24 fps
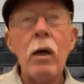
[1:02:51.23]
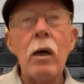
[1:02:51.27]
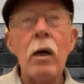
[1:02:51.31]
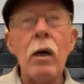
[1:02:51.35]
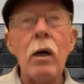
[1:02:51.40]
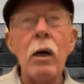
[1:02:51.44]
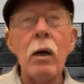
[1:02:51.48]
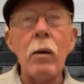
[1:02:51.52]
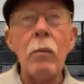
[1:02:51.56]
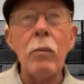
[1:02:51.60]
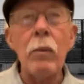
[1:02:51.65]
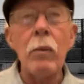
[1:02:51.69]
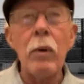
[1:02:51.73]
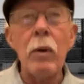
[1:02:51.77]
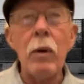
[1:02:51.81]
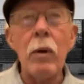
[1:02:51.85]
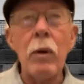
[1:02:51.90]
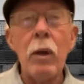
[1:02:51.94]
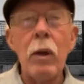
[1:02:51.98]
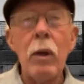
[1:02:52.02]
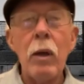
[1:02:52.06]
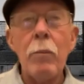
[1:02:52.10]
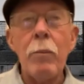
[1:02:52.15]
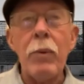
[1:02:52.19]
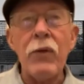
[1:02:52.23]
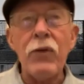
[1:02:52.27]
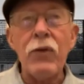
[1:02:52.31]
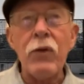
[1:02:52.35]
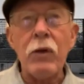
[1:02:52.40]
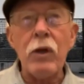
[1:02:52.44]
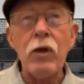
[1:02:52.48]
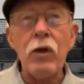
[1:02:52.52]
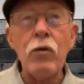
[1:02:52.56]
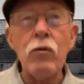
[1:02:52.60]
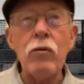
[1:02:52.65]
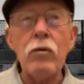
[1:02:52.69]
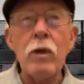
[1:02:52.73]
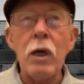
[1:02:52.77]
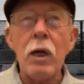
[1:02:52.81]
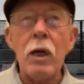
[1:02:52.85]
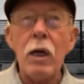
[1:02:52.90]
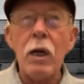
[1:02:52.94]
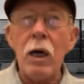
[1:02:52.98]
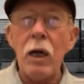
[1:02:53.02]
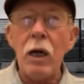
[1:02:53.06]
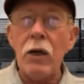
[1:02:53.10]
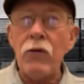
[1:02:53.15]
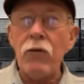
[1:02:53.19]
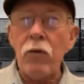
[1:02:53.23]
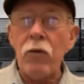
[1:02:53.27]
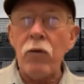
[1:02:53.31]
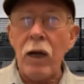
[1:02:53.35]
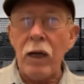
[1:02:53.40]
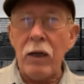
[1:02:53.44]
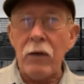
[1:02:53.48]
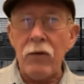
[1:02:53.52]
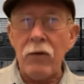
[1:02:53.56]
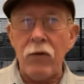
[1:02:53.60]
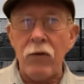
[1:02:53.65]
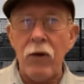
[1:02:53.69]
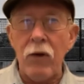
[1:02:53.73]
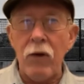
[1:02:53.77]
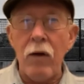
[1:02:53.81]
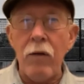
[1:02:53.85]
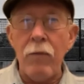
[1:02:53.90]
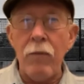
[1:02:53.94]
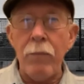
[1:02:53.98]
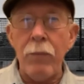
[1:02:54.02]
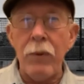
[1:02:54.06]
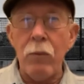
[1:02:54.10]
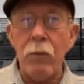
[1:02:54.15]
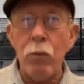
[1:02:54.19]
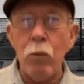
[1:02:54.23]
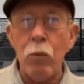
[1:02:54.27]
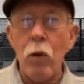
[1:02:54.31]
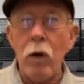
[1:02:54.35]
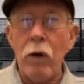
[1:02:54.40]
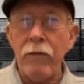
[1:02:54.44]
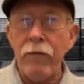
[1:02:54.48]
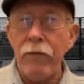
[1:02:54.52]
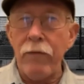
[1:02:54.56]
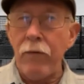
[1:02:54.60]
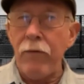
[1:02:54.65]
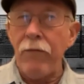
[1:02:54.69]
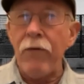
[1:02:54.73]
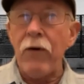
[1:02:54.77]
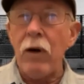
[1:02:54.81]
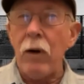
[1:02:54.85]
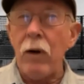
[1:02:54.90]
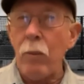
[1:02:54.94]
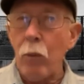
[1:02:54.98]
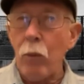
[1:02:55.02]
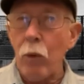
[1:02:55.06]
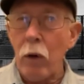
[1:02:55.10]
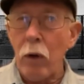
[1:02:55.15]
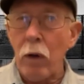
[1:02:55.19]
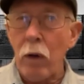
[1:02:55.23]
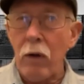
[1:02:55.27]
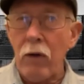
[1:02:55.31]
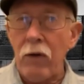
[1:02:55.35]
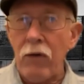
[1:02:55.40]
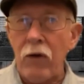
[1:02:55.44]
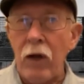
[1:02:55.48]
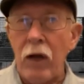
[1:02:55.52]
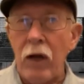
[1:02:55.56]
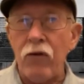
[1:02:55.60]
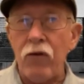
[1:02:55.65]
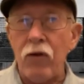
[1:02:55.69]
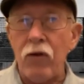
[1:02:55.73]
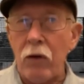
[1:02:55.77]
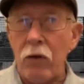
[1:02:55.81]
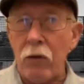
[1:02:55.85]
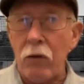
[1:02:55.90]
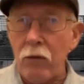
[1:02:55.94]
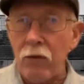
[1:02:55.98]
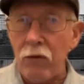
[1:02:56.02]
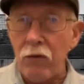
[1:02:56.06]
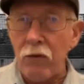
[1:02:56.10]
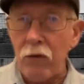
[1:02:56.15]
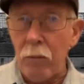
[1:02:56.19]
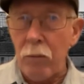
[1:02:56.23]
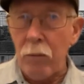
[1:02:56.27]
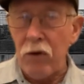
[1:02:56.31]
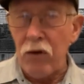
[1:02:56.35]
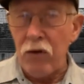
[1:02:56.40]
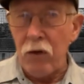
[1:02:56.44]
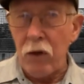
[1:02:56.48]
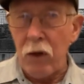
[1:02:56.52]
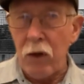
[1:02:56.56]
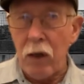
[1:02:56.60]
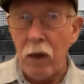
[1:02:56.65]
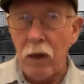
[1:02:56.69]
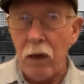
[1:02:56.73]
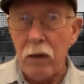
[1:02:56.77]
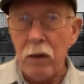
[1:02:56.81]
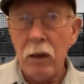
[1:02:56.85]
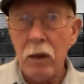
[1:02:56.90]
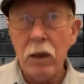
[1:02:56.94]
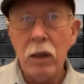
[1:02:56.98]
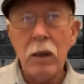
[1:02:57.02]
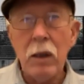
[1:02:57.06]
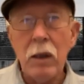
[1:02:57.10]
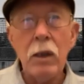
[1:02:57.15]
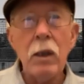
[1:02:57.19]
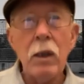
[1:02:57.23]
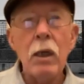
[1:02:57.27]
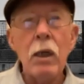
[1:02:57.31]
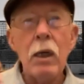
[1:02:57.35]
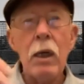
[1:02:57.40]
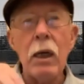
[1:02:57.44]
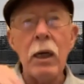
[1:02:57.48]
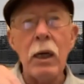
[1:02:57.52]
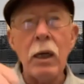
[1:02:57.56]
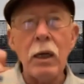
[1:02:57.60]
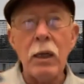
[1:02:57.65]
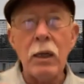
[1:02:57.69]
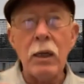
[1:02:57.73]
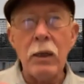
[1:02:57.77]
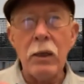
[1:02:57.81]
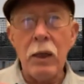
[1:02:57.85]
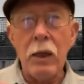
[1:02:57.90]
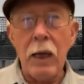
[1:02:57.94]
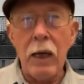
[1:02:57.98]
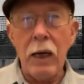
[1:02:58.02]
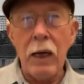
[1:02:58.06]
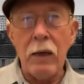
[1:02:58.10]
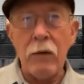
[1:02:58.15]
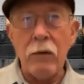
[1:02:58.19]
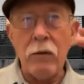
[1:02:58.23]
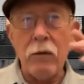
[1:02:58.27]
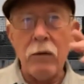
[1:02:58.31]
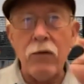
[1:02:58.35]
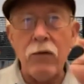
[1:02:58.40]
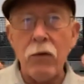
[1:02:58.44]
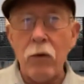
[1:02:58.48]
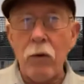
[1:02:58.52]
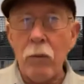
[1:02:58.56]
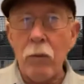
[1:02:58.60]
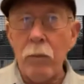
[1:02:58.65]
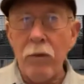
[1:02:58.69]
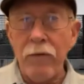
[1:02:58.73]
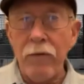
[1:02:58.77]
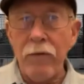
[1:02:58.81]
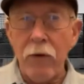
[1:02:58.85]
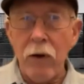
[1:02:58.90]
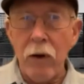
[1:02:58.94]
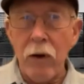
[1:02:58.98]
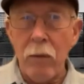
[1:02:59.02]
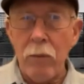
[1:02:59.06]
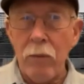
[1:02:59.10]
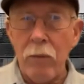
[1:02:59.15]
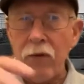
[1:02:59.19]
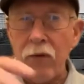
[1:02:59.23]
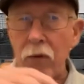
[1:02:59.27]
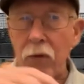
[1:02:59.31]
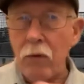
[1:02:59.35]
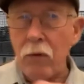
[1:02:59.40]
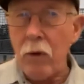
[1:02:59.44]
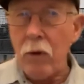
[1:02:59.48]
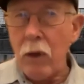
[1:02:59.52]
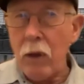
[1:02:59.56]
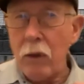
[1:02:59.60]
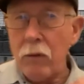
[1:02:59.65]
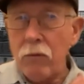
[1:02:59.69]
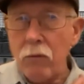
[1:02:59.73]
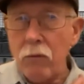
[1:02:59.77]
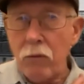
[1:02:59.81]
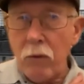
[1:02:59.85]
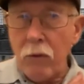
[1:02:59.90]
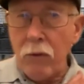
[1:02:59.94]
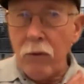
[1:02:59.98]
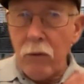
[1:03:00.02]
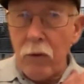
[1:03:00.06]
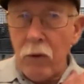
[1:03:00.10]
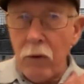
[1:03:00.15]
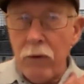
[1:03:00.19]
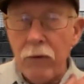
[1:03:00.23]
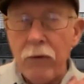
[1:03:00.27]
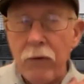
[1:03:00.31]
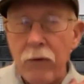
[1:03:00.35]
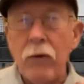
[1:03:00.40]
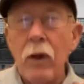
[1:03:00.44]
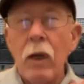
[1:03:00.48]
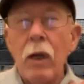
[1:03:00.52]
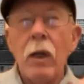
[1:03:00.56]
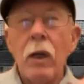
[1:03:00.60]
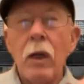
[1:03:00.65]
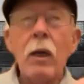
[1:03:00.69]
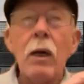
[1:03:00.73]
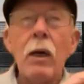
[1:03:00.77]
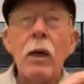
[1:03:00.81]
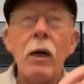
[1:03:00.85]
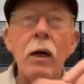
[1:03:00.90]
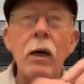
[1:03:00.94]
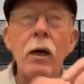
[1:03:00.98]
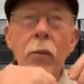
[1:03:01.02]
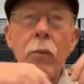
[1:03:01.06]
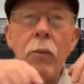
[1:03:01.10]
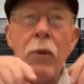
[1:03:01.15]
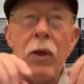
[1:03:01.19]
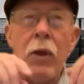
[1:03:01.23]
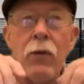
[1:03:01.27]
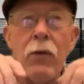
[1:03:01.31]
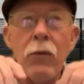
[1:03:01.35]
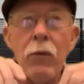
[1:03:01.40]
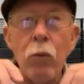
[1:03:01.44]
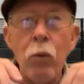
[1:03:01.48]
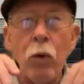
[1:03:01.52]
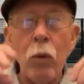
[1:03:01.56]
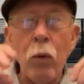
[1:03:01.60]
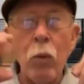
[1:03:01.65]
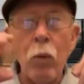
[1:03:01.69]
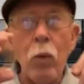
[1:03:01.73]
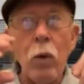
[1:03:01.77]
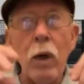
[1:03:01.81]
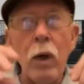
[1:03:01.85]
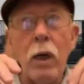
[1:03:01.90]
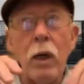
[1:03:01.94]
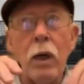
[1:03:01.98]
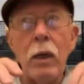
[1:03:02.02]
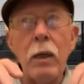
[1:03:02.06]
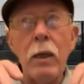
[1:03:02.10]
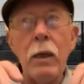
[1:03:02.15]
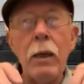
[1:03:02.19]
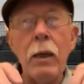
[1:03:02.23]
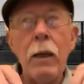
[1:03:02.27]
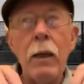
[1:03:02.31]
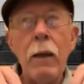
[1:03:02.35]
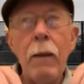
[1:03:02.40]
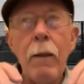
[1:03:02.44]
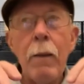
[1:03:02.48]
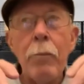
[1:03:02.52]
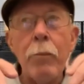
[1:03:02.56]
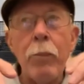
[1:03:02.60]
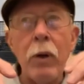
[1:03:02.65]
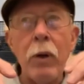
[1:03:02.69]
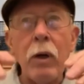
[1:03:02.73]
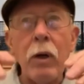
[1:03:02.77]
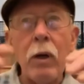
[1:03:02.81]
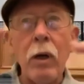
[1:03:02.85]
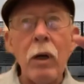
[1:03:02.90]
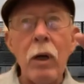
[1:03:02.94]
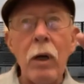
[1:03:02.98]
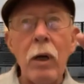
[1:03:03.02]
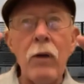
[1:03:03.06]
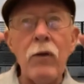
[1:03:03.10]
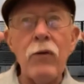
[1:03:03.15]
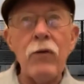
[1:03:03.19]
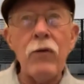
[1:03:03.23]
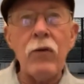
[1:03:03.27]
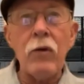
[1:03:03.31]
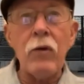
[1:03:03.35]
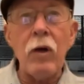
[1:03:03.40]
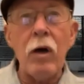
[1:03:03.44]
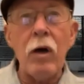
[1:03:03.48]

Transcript: Um, but the union contracts that have been won for farm workers at Chateau Saint Michelle and at Sakuma Farms and, and Driscoll's um, were won because